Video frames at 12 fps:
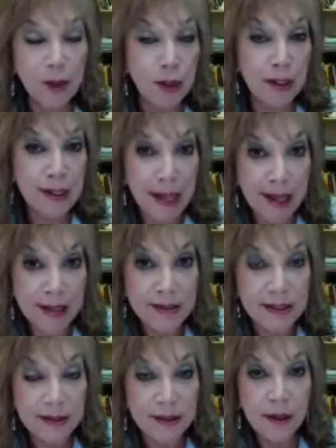And you can
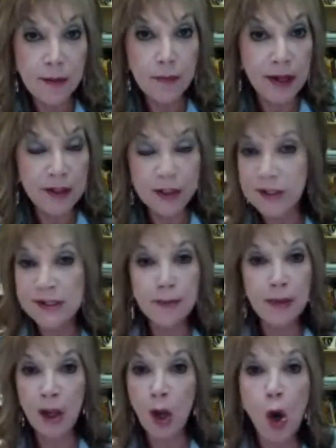exit by just
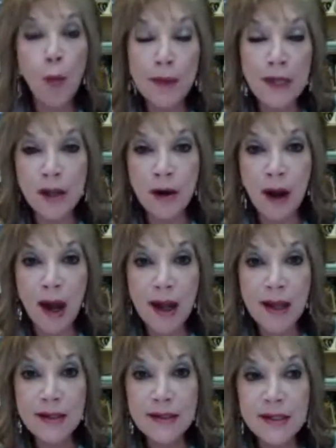simply opening your
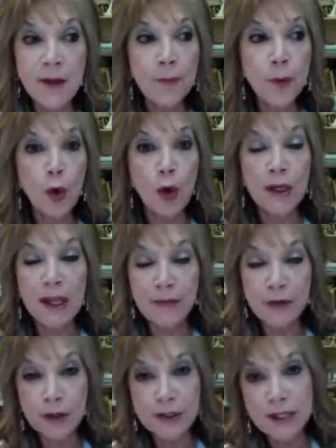eyes or
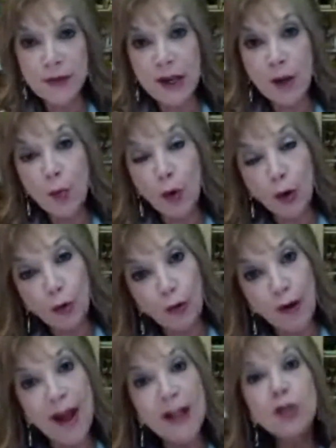giving yourself a more
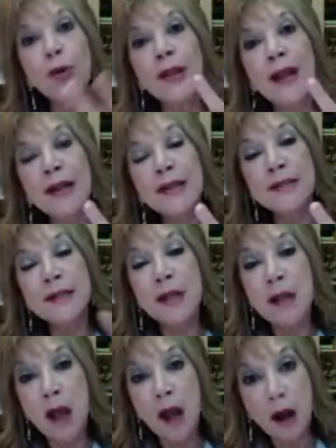gradual exit
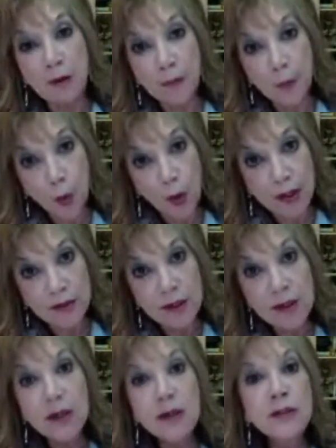of one
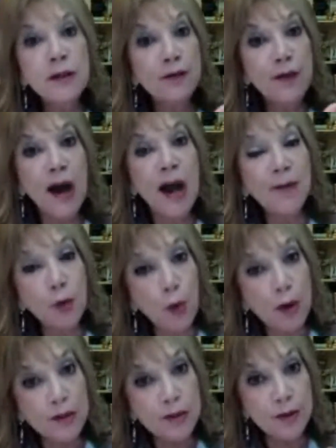to five
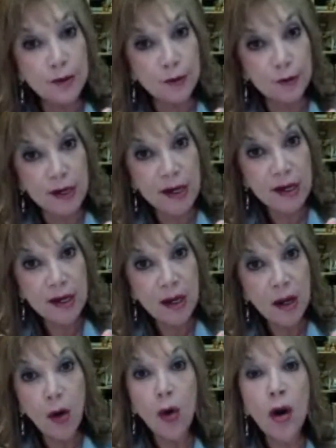or one to three,
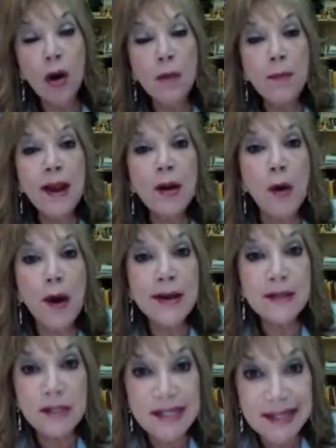or by
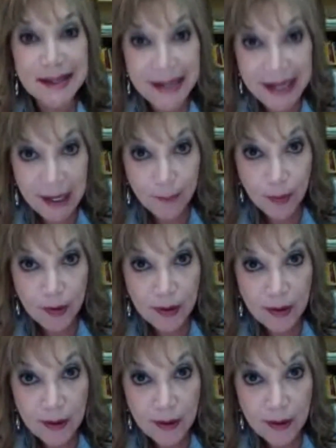going to sleep.